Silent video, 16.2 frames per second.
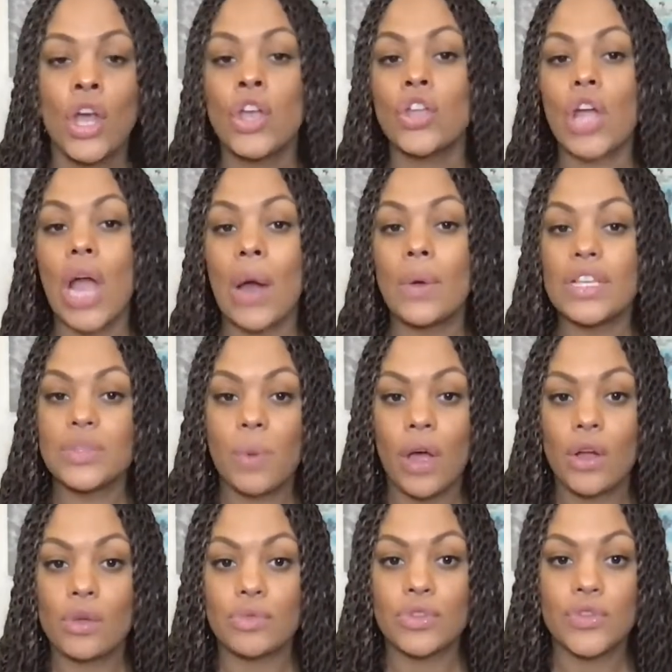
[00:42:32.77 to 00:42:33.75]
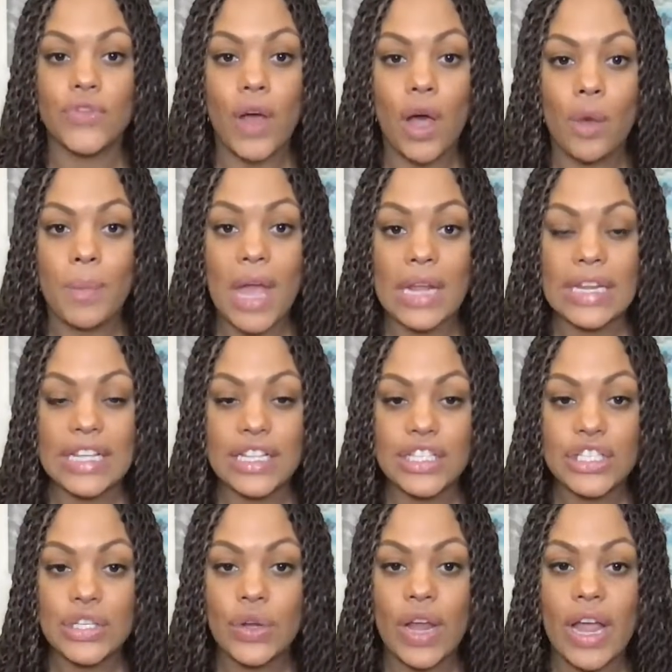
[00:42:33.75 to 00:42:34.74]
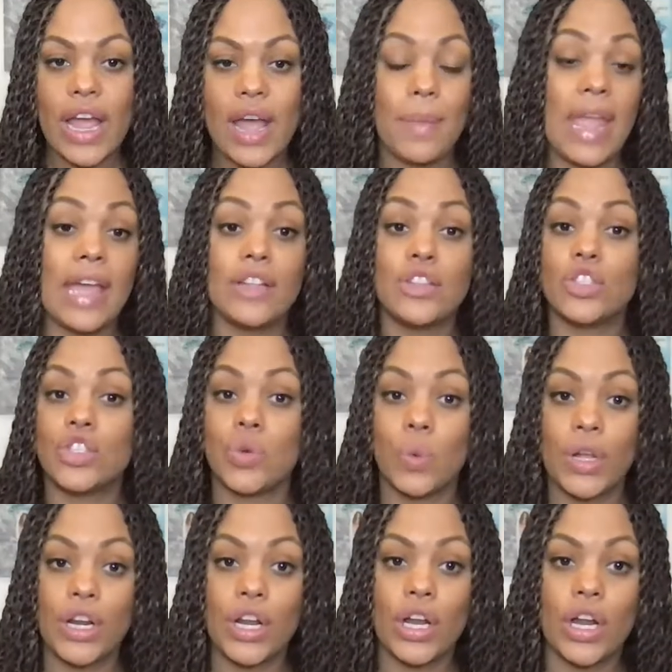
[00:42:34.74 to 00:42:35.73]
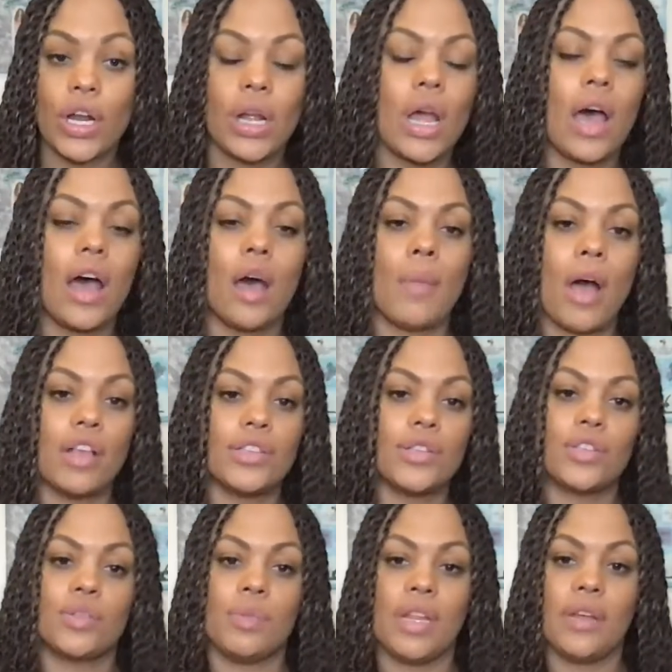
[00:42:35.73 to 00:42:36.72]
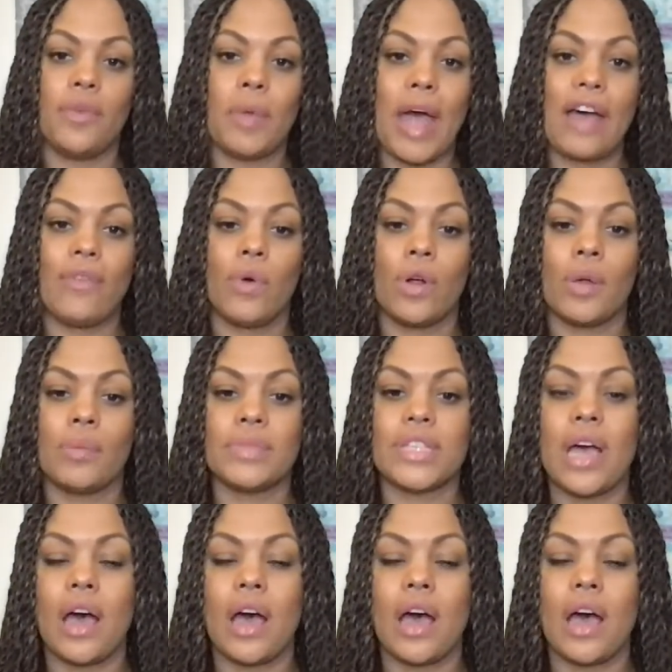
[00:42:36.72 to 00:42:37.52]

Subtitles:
You're always welcome to follow me on Instagram and Twitter, all social media platforms.